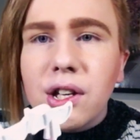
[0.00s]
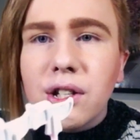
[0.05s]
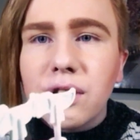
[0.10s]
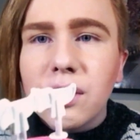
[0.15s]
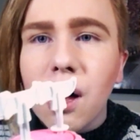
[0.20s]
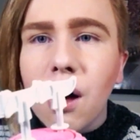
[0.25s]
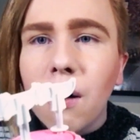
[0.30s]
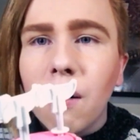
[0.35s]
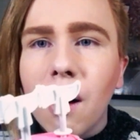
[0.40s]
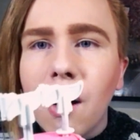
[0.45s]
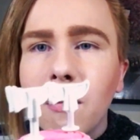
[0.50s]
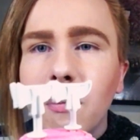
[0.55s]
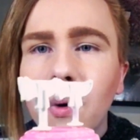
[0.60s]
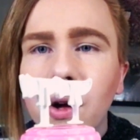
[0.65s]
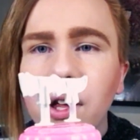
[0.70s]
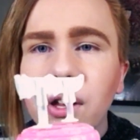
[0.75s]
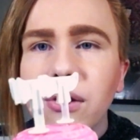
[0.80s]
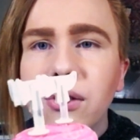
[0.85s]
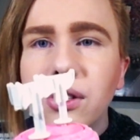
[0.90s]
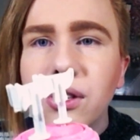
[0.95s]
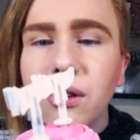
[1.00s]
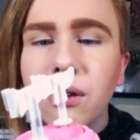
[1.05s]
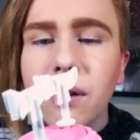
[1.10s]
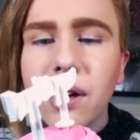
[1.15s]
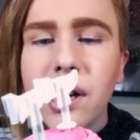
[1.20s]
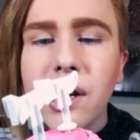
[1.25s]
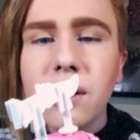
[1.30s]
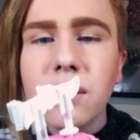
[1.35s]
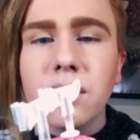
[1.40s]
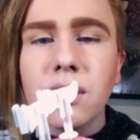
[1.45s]
So what you do
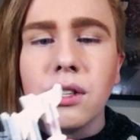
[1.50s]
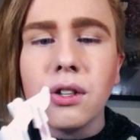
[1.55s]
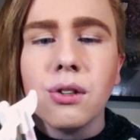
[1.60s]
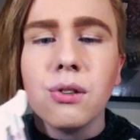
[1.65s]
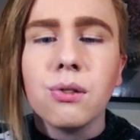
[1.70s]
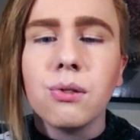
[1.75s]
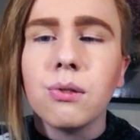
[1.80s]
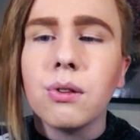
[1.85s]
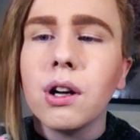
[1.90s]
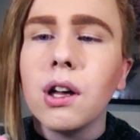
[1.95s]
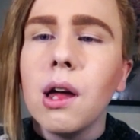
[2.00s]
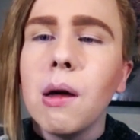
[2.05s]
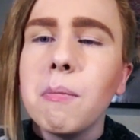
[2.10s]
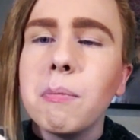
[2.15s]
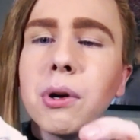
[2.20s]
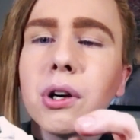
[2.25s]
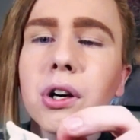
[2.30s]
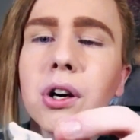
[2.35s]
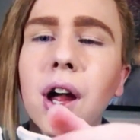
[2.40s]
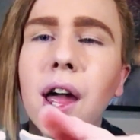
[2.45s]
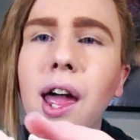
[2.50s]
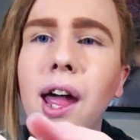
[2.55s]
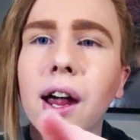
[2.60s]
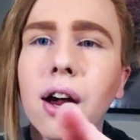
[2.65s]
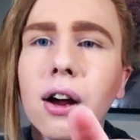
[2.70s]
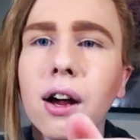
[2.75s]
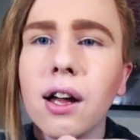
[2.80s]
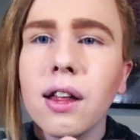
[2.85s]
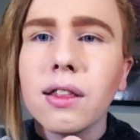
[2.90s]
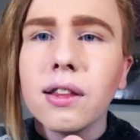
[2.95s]
is you put her
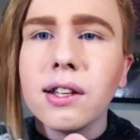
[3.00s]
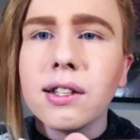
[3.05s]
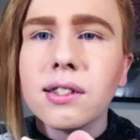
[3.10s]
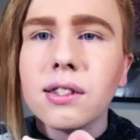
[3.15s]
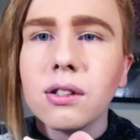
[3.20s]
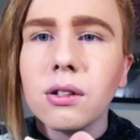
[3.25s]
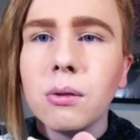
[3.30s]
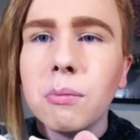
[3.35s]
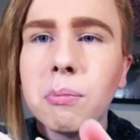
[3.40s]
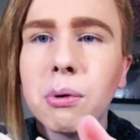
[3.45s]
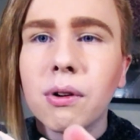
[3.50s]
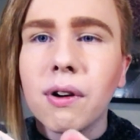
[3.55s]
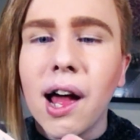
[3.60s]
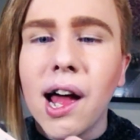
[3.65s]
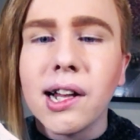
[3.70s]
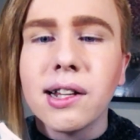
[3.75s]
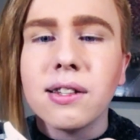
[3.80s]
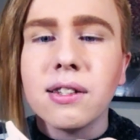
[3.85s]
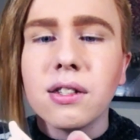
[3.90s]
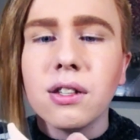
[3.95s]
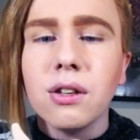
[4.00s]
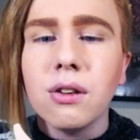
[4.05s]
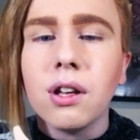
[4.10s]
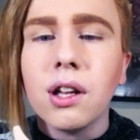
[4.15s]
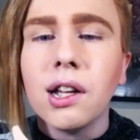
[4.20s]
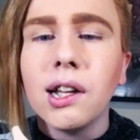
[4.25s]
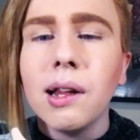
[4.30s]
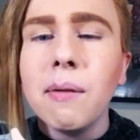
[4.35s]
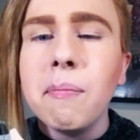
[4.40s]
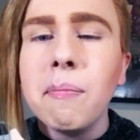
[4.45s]
hair in these little barrettes. You
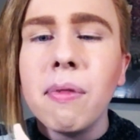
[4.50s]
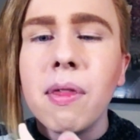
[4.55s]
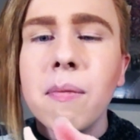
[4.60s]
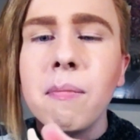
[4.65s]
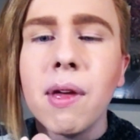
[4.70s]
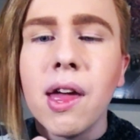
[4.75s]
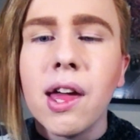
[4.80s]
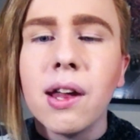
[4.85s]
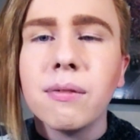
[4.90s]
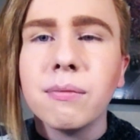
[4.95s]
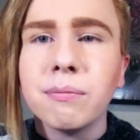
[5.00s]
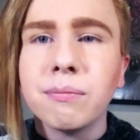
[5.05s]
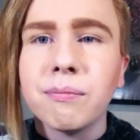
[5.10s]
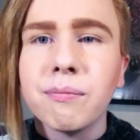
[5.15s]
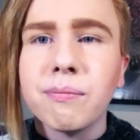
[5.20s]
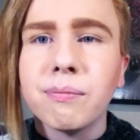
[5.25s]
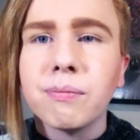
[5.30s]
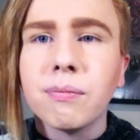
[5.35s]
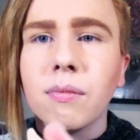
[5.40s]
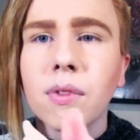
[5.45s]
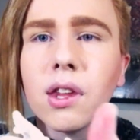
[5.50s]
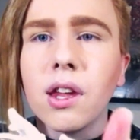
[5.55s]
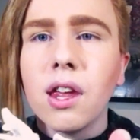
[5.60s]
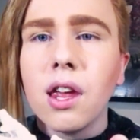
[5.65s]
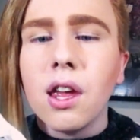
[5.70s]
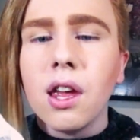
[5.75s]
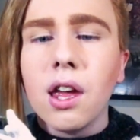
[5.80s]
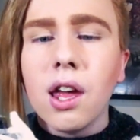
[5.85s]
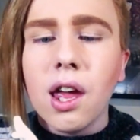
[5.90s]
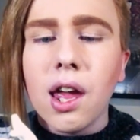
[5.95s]
clip them in
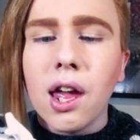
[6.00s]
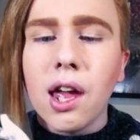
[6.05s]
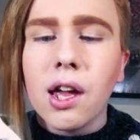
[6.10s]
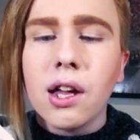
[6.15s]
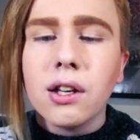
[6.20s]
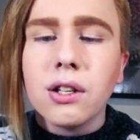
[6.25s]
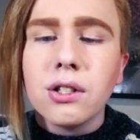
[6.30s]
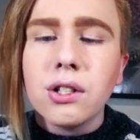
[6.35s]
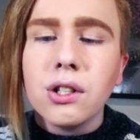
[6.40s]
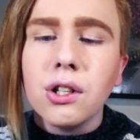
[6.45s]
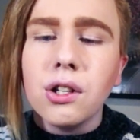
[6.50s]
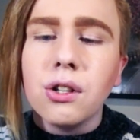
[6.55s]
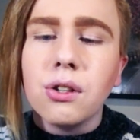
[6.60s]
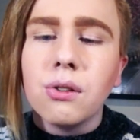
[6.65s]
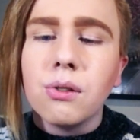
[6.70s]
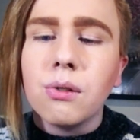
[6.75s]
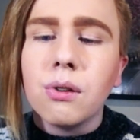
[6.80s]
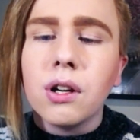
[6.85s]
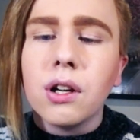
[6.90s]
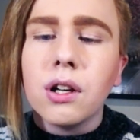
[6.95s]
and you